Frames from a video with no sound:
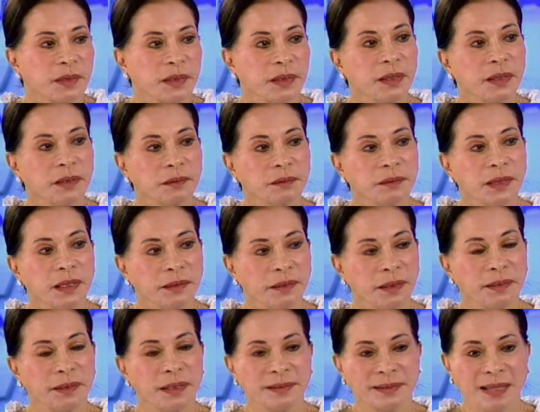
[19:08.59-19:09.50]
Yeah. And
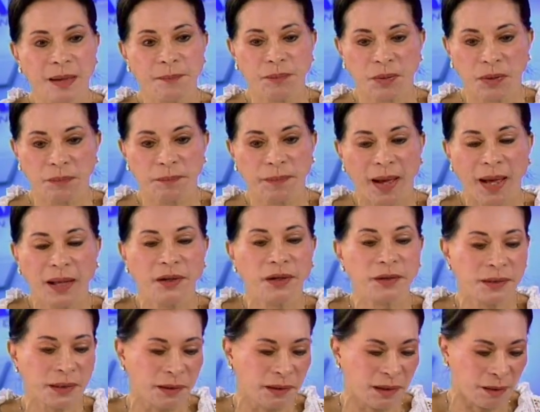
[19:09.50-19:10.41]
then the sample
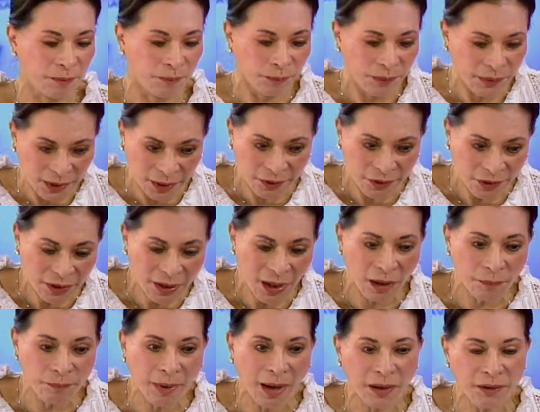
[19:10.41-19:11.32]
ballots and then the
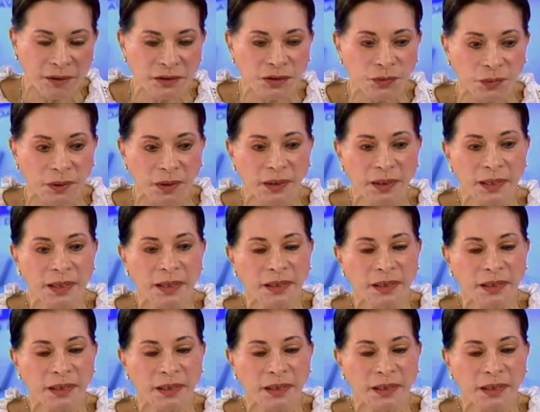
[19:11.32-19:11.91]
real ballots were